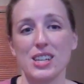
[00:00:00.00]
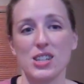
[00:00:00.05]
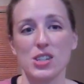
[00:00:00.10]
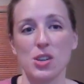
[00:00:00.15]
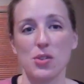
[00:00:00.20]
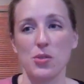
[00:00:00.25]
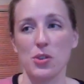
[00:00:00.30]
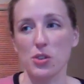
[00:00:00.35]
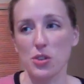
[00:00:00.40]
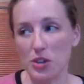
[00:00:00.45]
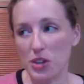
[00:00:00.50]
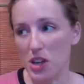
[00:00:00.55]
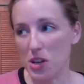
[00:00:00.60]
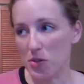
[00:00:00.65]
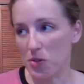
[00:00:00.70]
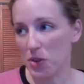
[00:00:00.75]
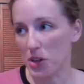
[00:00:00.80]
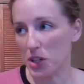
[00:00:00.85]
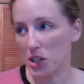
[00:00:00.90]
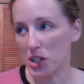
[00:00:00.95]
So if you're
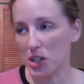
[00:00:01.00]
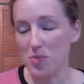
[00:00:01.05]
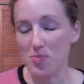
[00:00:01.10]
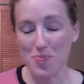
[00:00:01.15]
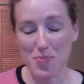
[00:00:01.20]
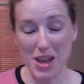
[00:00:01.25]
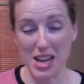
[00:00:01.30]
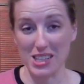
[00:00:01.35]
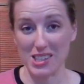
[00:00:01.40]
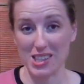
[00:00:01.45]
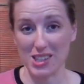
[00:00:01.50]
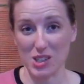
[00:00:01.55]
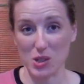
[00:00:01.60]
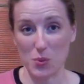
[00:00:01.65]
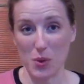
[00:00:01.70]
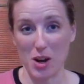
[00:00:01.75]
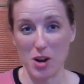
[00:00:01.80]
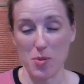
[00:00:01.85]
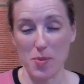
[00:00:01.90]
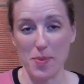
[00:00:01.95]
looking for a good basic
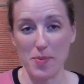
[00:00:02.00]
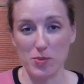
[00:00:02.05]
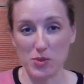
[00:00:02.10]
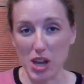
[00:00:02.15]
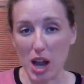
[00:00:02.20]
sweater,